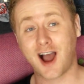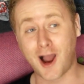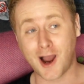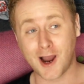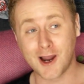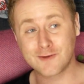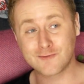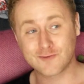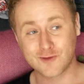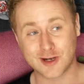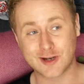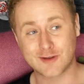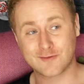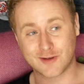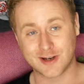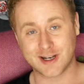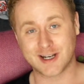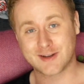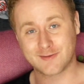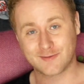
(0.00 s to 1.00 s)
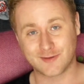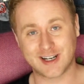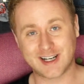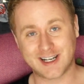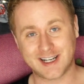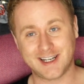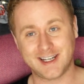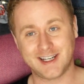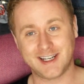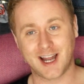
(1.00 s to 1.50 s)
I really, really,
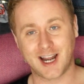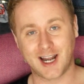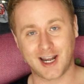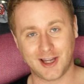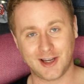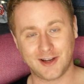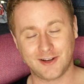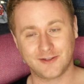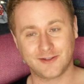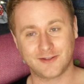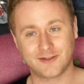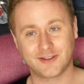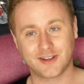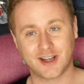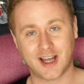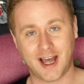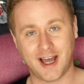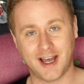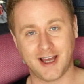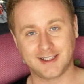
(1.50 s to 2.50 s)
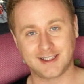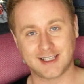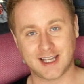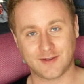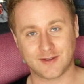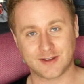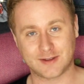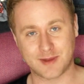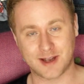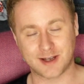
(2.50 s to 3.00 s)
really love uh,
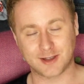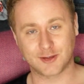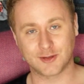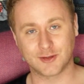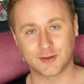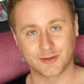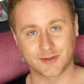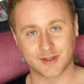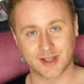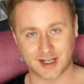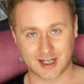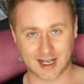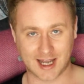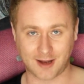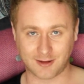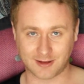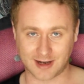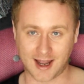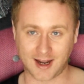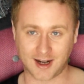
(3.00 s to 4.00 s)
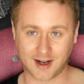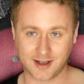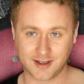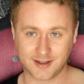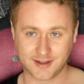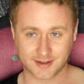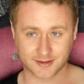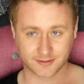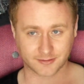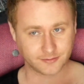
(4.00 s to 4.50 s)
David Mitchell's A Cloud
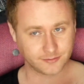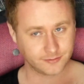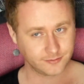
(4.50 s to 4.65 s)
Atlas,